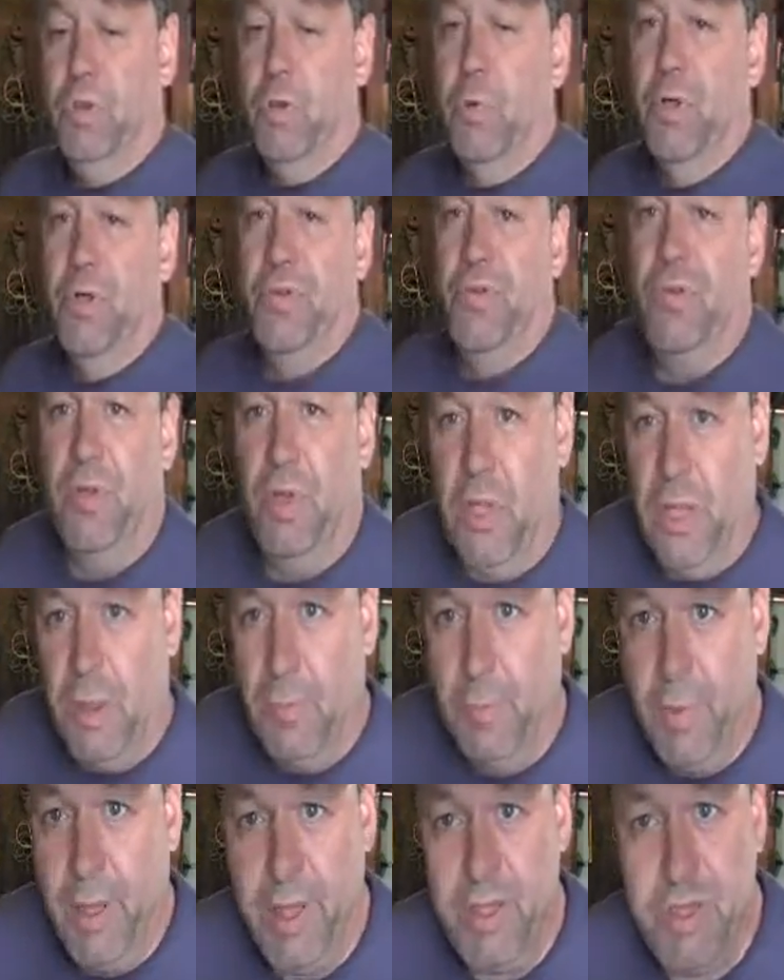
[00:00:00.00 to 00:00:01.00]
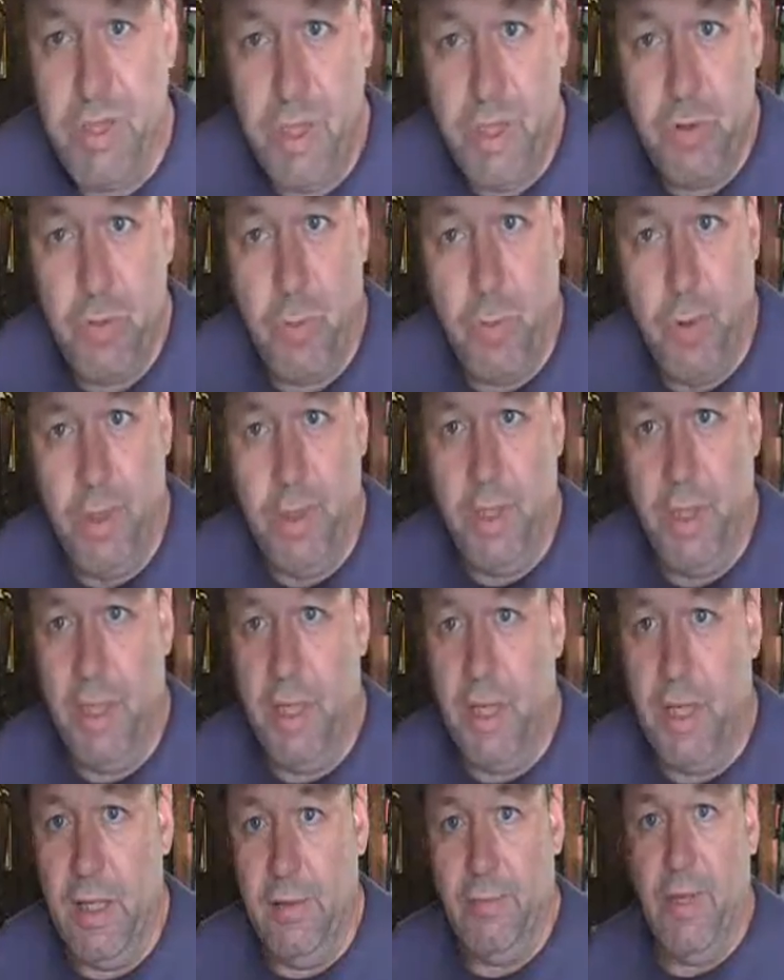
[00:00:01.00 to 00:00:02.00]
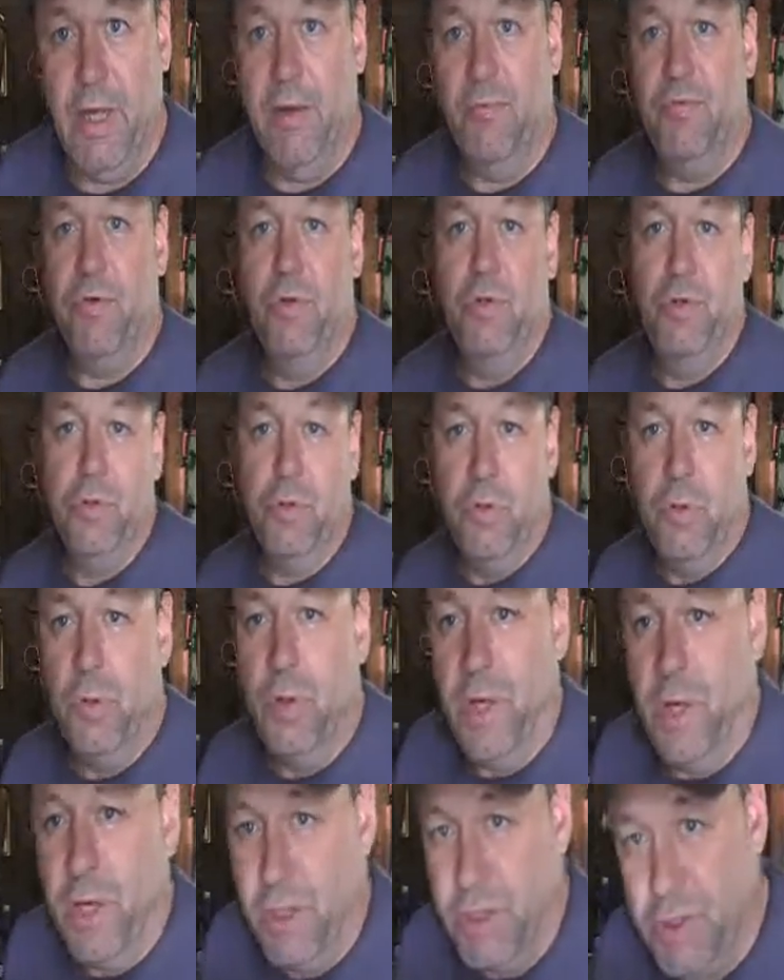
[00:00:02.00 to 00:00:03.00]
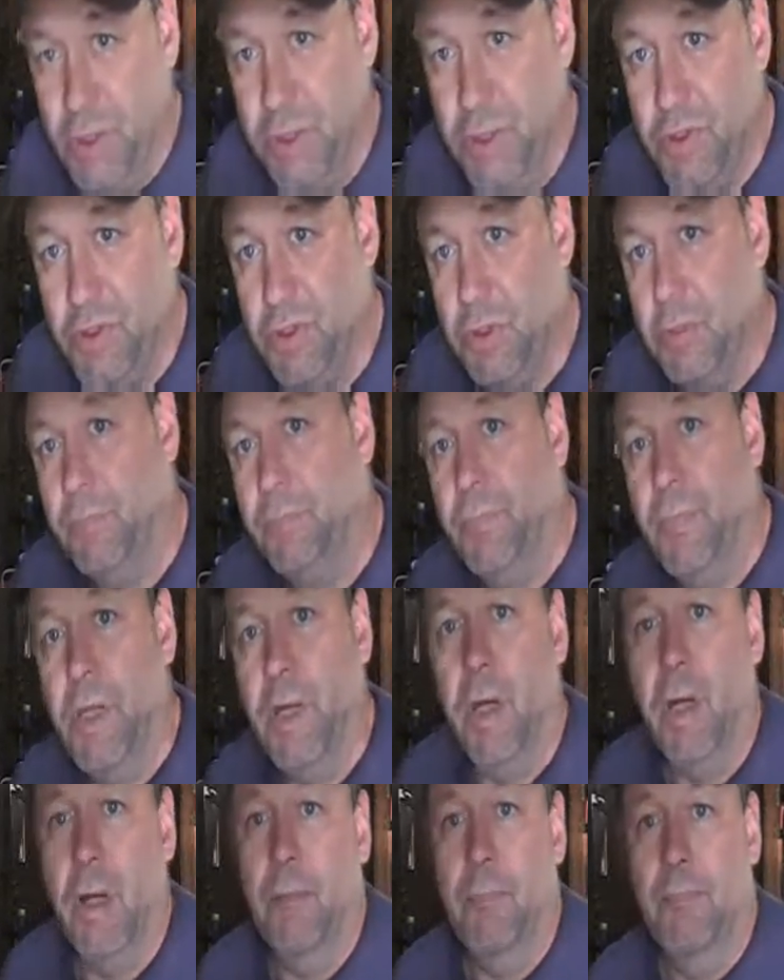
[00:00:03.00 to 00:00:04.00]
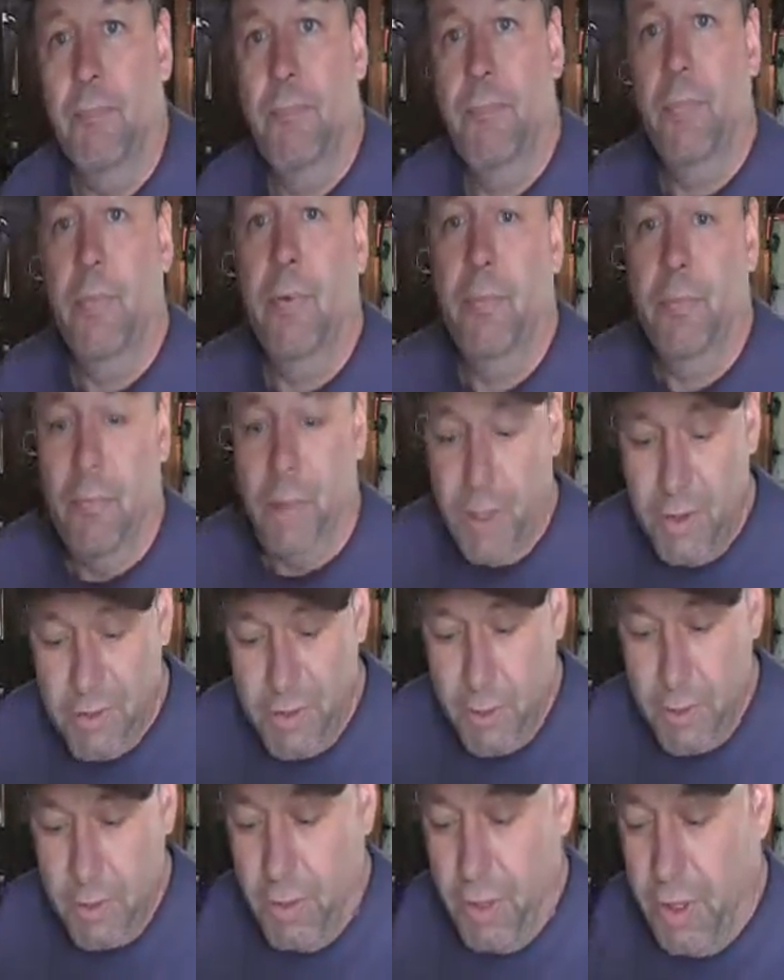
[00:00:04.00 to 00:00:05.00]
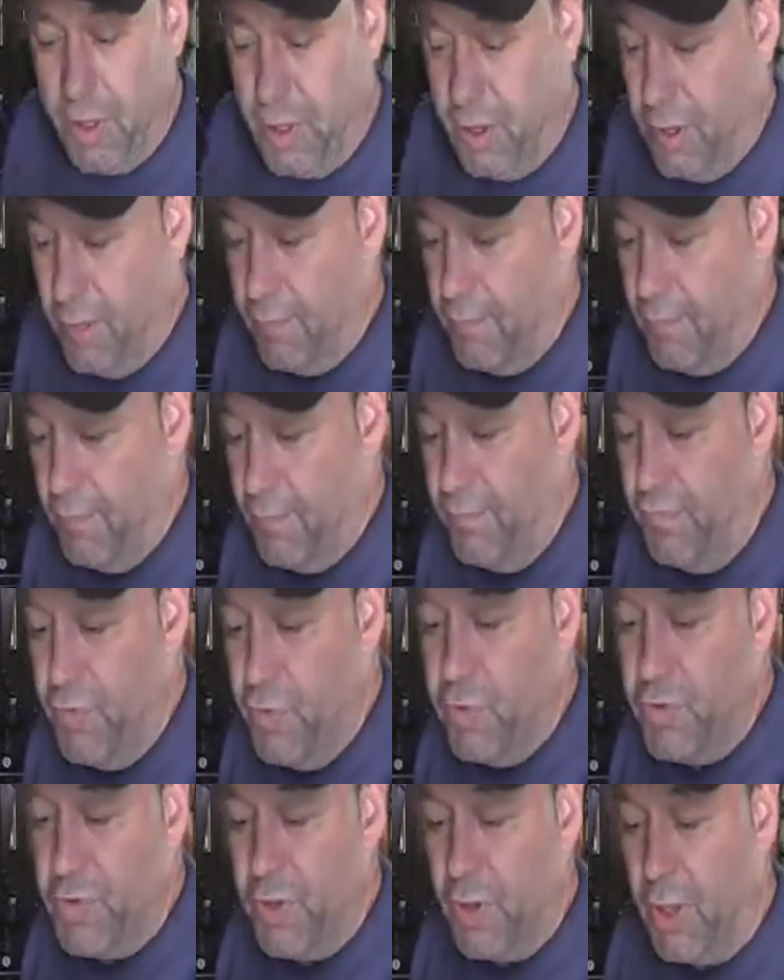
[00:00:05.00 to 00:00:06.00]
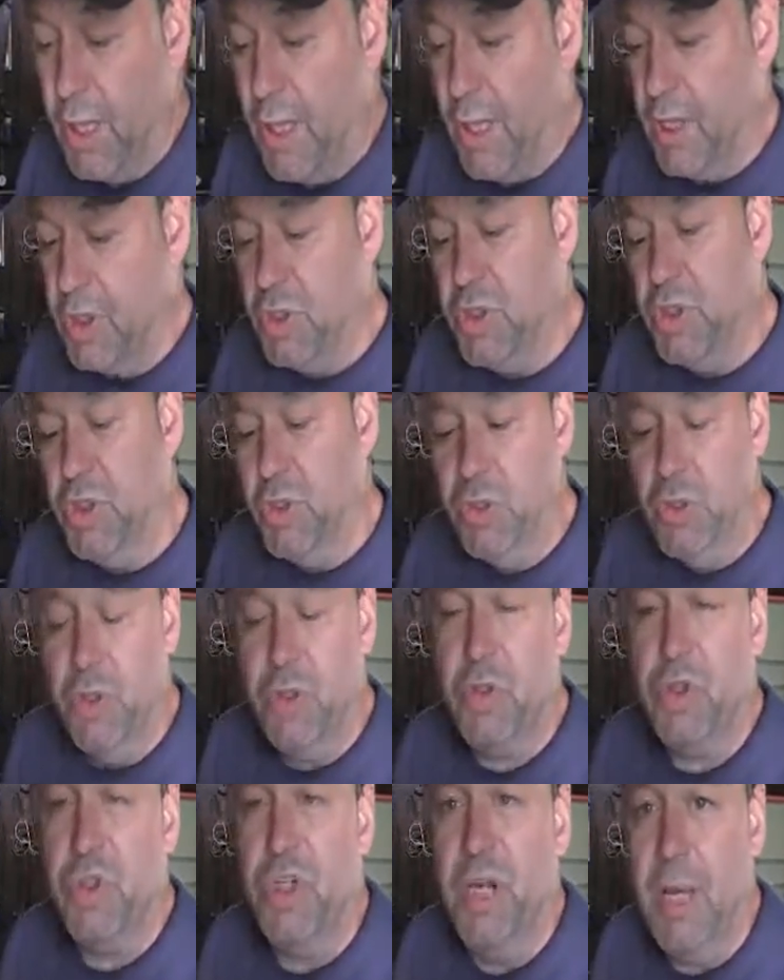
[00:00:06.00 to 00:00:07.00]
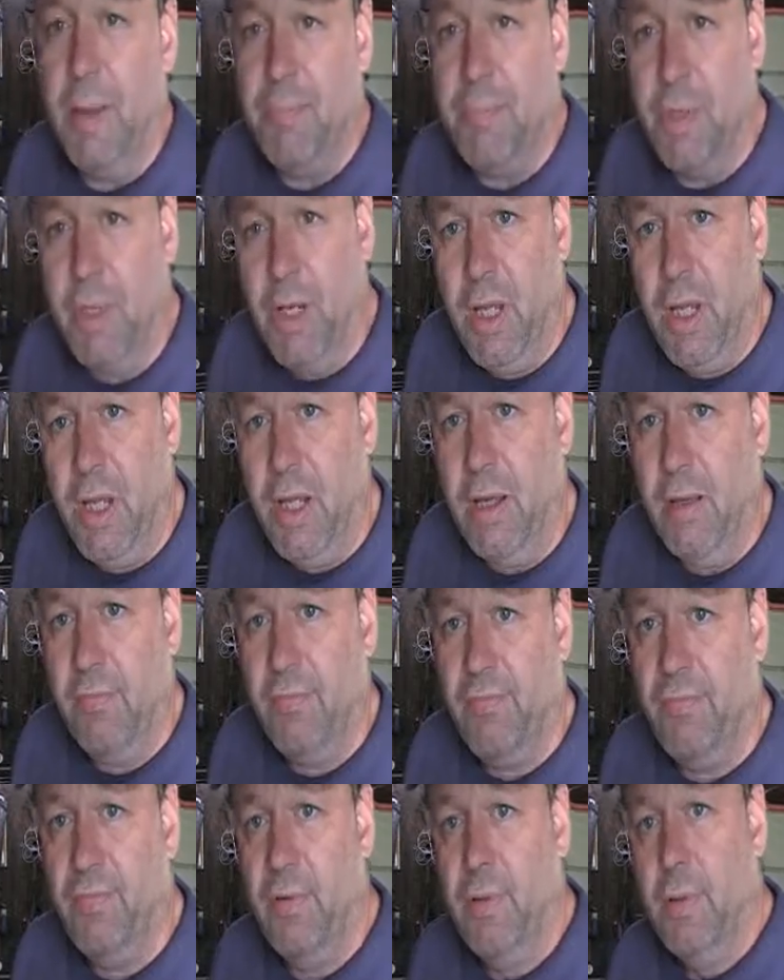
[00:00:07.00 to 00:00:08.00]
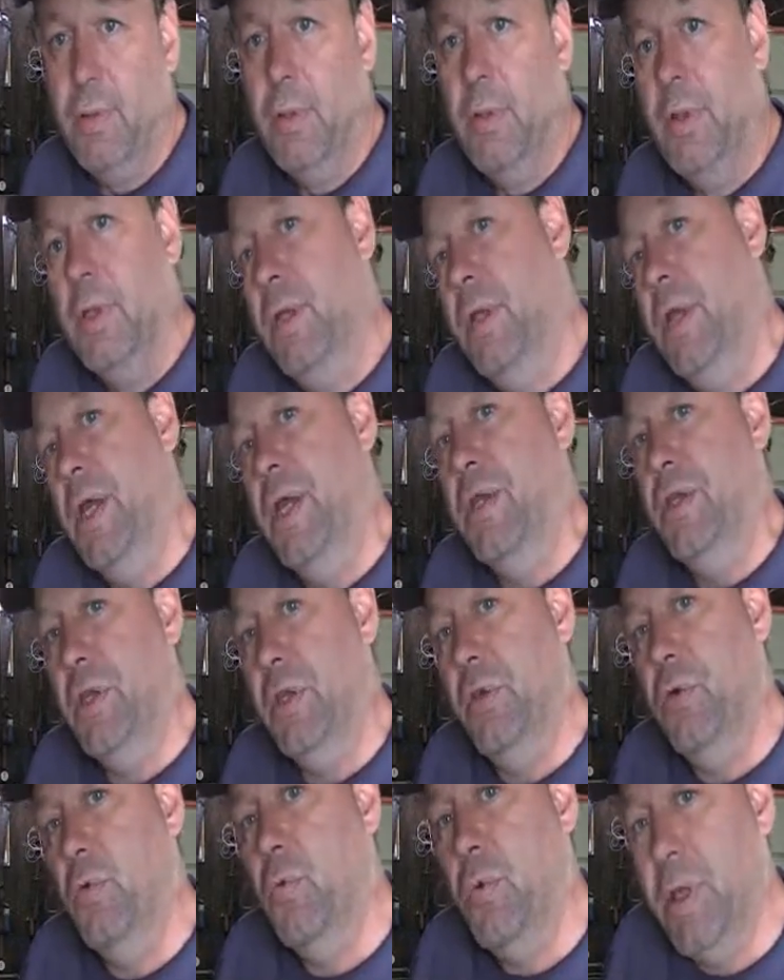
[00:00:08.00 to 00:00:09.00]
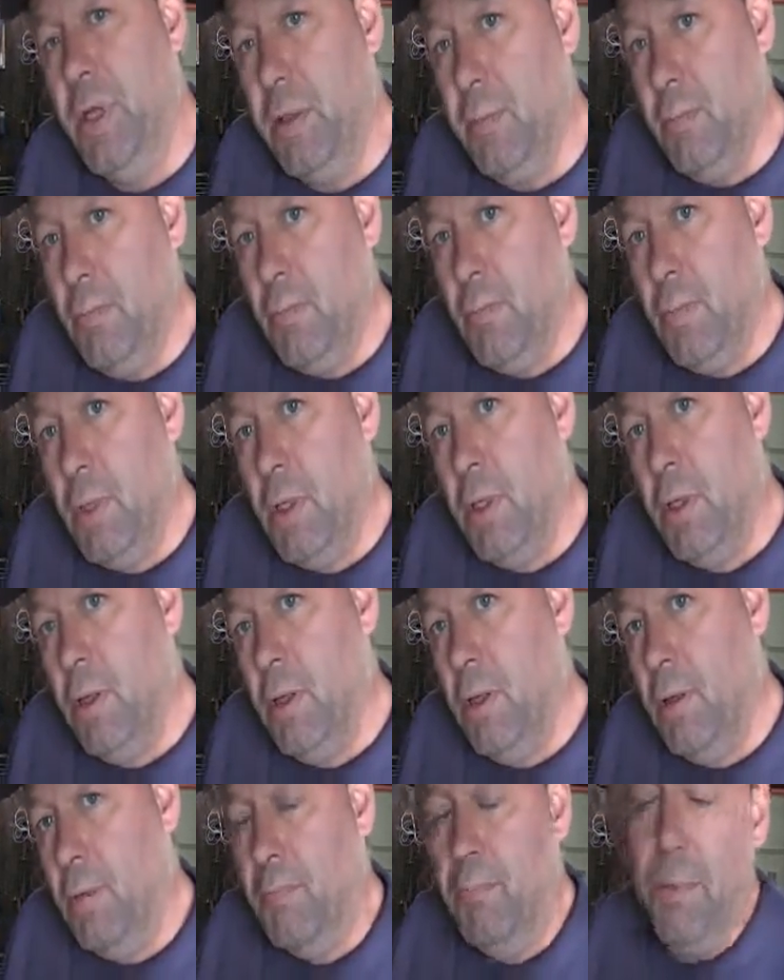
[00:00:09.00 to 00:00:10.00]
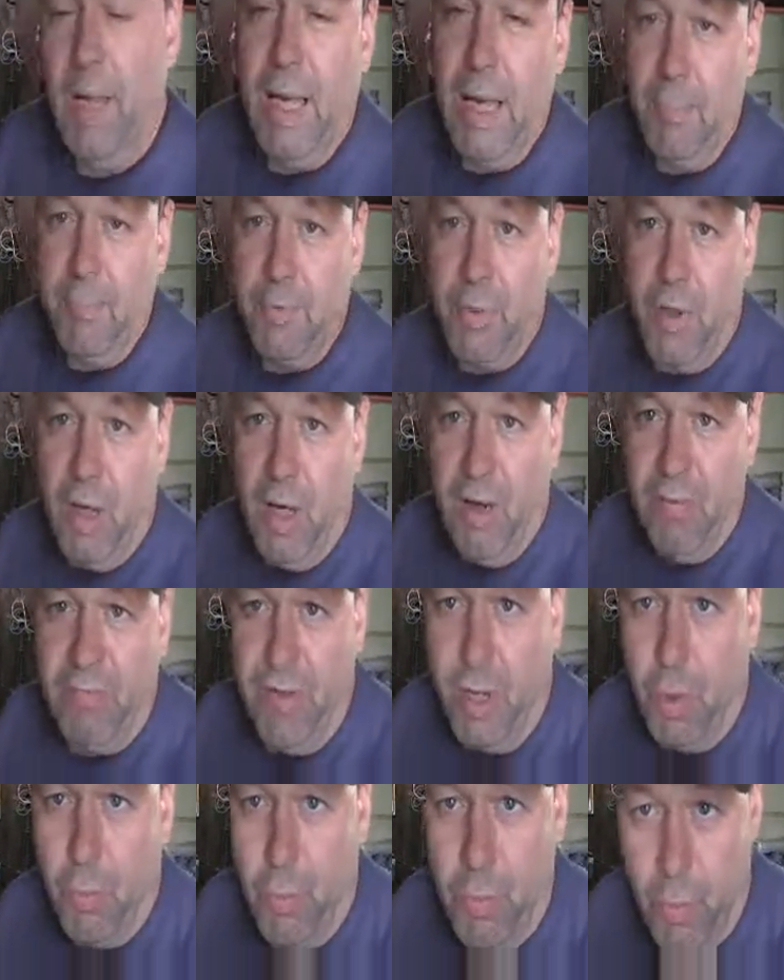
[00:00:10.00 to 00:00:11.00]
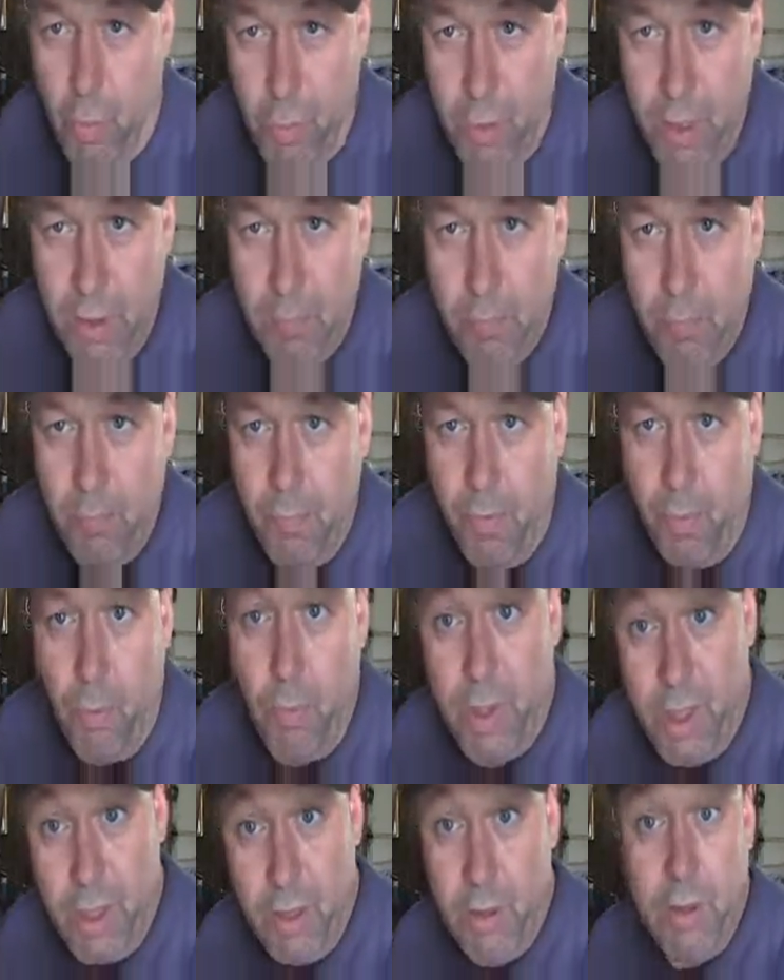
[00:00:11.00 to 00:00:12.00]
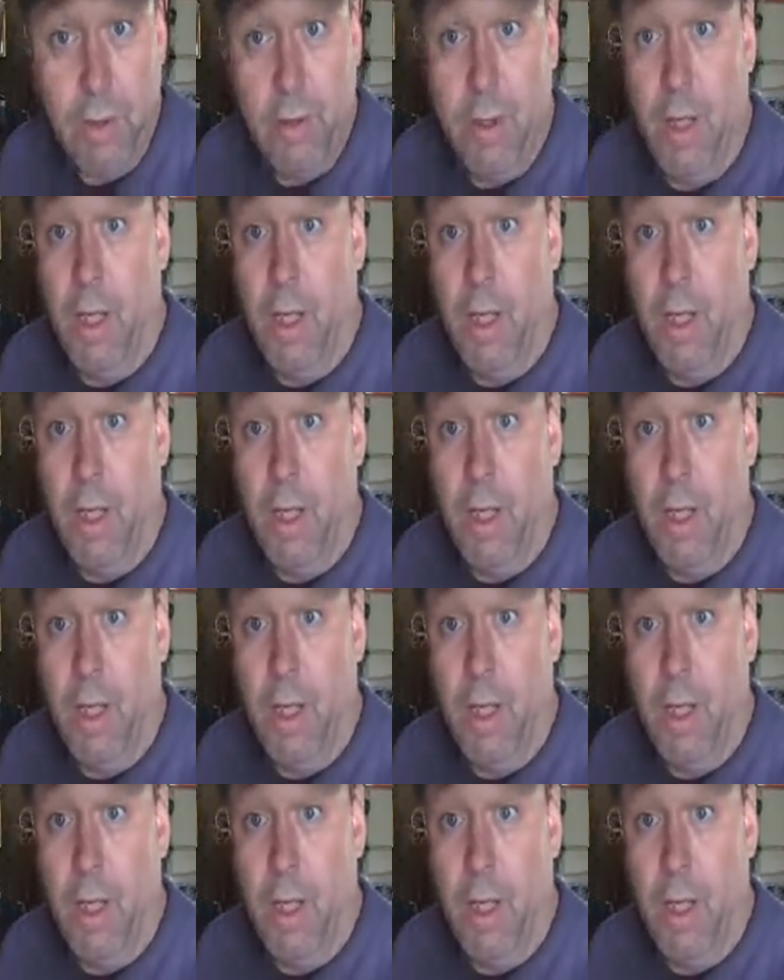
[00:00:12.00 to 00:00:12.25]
with my T-28, after 2 crashes, basically the fuselage just snapped in half, and then the wing popped off. Now, when the wing